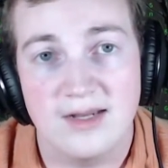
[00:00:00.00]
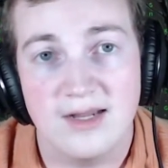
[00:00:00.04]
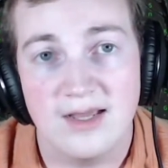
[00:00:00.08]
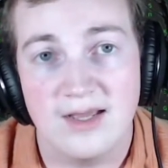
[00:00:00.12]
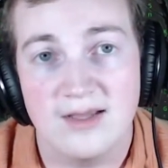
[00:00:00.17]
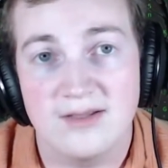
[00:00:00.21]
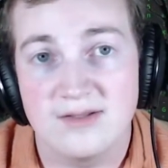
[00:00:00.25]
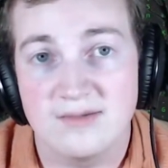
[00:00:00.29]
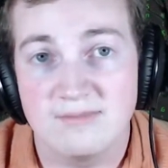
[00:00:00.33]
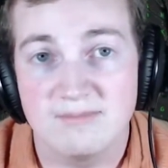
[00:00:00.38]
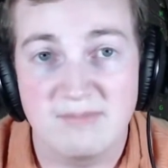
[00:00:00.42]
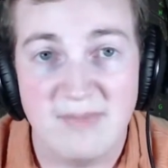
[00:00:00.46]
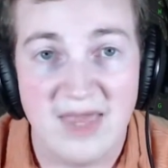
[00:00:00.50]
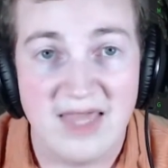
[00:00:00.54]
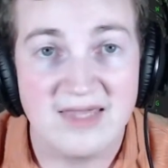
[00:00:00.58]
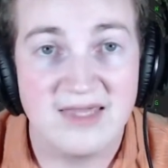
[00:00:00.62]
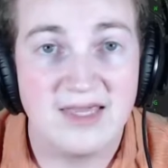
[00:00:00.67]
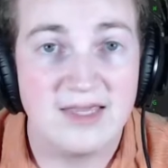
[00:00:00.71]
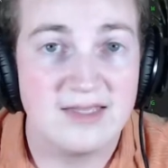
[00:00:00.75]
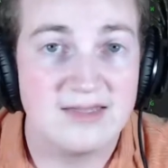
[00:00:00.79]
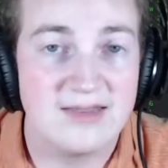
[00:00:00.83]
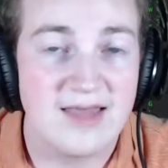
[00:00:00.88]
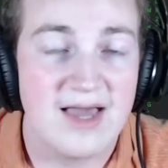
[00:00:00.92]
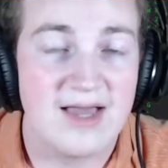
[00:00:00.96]

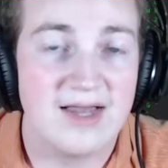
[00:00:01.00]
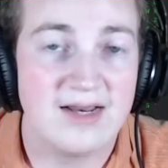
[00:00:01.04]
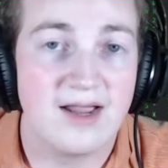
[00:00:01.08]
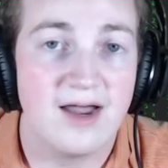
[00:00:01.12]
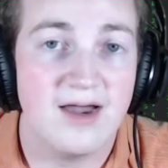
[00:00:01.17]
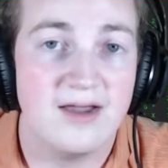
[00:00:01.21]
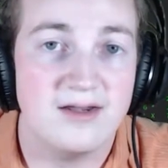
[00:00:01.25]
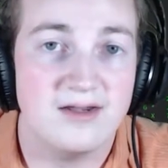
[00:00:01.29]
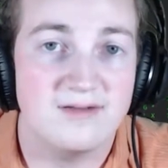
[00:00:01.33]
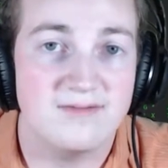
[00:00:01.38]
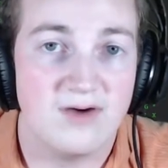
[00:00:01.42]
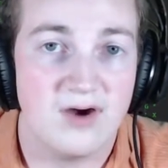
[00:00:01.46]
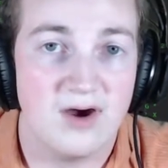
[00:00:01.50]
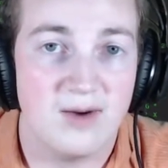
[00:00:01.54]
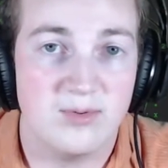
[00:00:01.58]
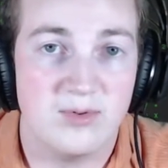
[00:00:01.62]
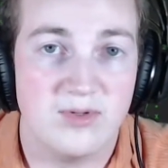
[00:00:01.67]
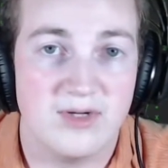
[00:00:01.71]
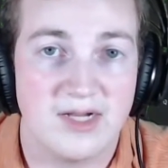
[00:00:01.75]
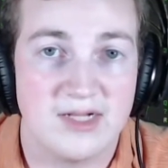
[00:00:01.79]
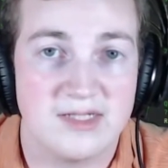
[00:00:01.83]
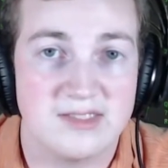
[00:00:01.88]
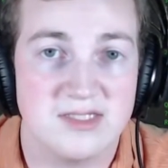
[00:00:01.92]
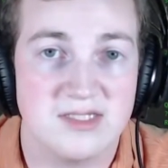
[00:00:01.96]
Making that kind of
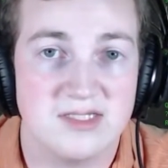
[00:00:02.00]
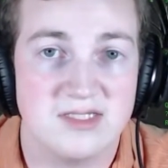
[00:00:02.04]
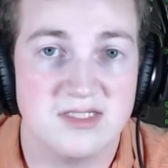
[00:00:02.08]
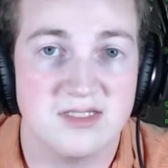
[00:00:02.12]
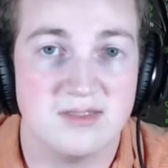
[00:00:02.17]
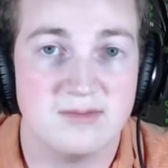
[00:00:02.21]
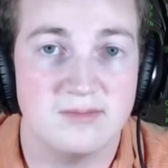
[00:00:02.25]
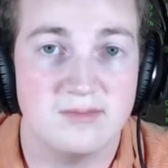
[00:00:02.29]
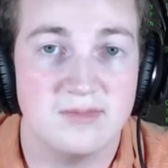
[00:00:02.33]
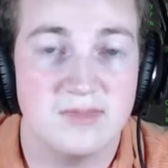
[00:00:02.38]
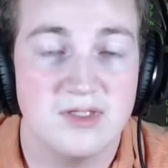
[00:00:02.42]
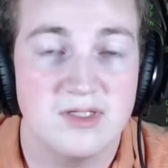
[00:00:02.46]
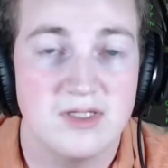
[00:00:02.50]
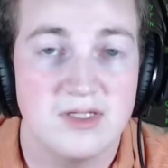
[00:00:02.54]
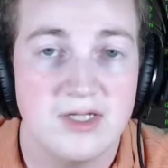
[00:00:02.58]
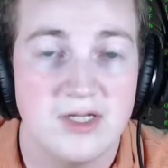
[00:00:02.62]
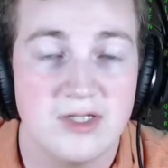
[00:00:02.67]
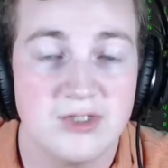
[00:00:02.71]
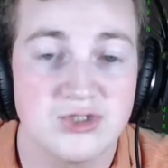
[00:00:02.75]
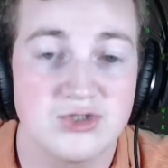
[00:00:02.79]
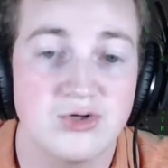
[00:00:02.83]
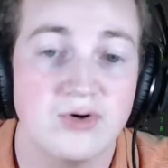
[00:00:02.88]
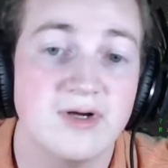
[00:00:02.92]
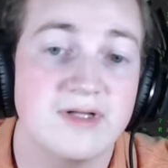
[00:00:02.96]
operating system,
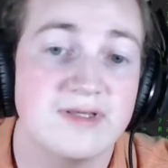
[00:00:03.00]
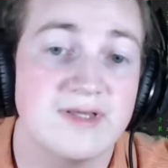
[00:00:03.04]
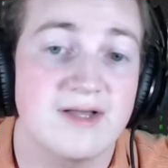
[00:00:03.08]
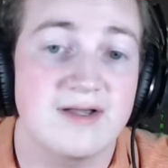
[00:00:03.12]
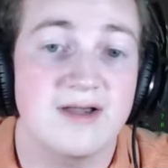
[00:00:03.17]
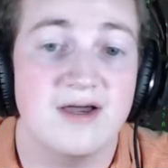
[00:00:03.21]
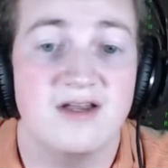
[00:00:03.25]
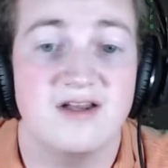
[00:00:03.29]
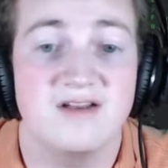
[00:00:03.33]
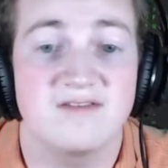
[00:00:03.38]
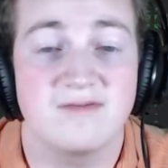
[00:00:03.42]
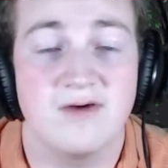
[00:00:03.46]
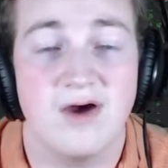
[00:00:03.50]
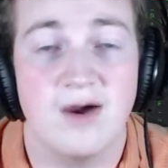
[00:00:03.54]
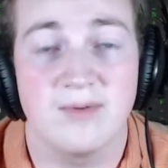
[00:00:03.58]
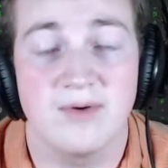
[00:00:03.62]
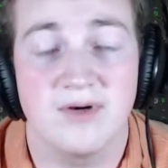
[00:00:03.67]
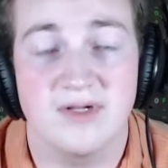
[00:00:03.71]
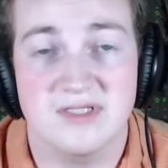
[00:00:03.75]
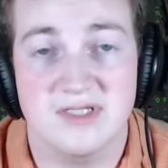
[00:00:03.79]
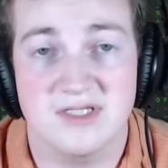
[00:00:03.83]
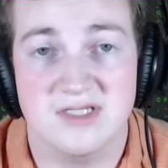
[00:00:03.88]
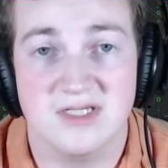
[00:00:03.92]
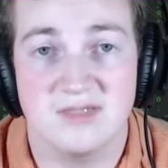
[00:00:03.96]
ensuring that kind of
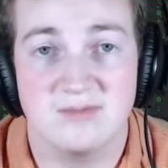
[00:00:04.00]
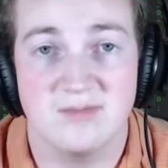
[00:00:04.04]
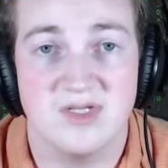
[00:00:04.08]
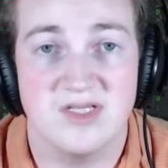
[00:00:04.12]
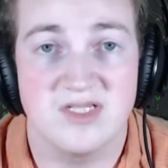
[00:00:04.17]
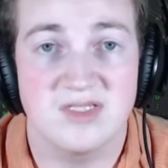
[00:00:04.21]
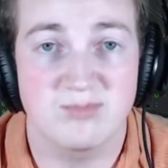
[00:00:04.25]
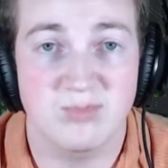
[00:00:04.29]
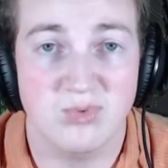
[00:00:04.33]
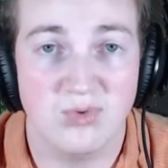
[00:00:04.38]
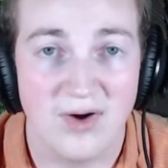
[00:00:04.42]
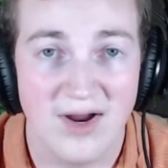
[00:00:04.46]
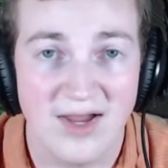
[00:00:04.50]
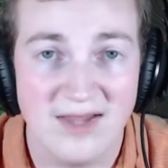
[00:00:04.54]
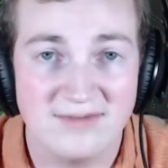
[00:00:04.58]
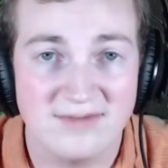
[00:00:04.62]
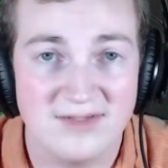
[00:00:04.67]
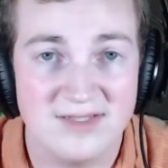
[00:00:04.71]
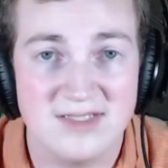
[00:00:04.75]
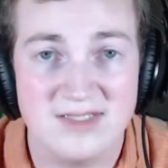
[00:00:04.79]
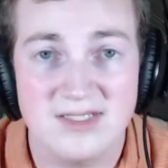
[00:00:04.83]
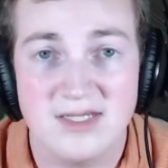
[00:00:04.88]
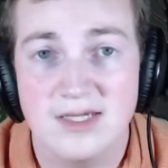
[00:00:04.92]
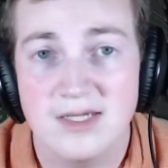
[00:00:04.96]
operating system is
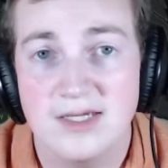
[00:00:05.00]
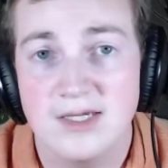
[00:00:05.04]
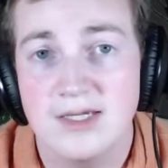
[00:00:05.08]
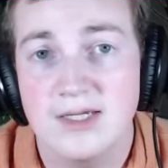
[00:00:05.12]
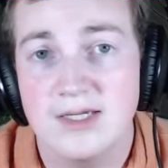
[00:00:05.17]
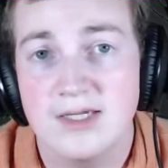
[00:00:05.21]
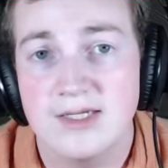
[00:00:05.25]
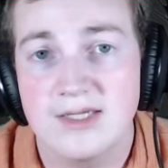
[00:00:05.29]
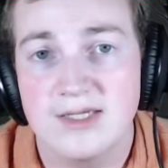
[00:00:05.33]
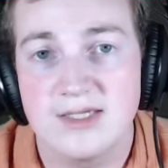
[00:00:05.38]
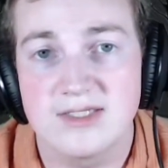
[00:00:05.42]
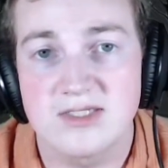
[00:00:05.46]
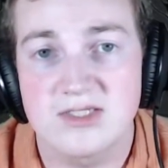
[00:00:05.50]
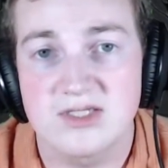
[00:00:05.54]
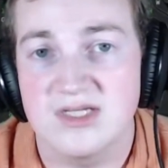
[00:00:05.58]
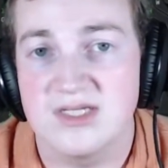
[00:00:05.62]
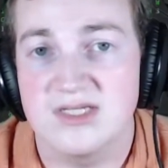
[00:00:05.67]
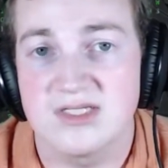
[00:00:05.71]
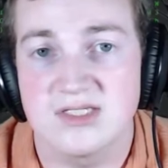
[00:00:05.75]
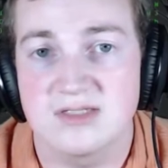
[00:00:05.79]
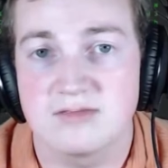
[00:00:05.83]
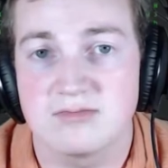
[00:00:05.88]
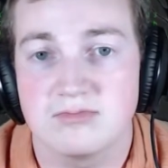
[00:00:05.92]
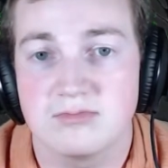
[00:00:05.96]
private,
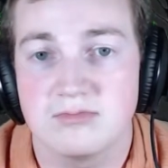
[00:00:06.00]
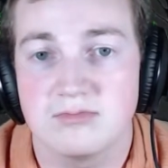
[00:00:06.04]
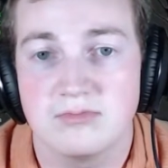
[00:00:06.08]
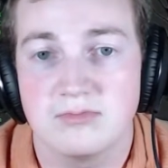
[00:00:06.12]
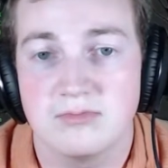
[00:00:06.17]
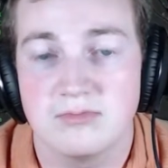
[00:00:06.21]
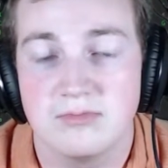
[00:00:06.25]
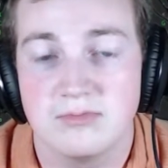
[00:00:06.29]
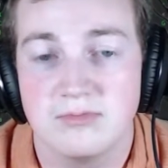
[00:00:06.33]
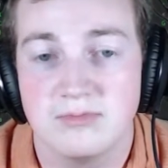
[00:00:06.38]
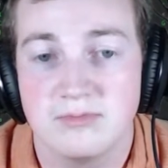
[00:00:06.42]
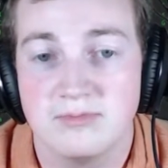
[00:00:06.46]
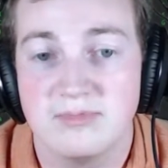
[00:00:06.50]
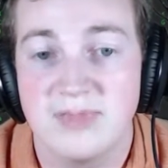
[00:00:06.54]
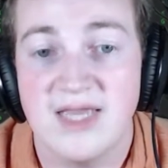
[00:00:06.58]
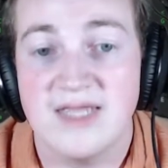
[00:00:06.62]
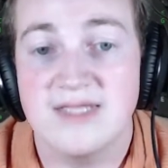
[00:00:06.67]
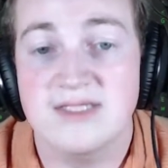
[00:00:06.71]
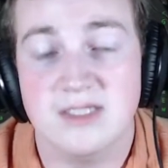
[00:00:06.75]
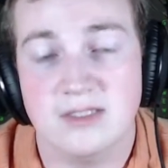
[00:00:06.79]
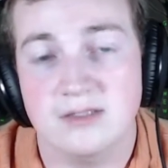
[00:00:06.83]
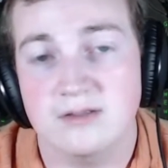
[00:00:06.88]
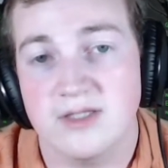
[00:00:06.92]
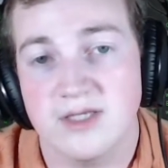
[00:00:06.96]
is
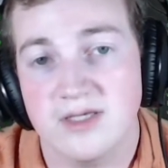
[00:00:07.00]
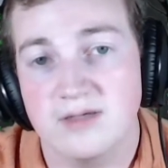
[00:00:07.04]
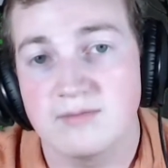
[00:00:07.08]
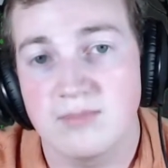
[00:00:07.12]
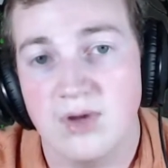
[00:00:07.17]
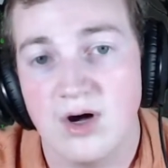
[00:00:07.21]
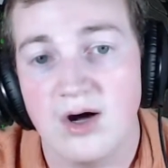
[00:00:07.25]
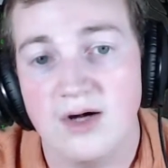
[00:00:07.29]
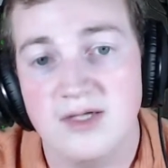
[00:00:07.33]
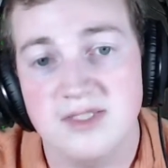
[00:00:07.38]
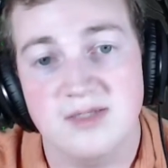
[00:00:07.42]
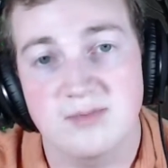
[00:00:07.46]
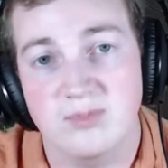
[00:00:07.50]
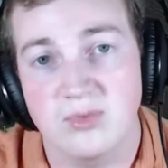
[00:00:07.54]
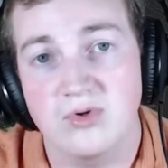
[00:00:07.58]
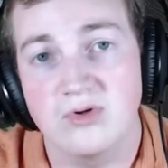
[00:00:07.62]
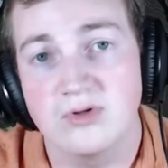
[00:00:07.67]
basically impossible.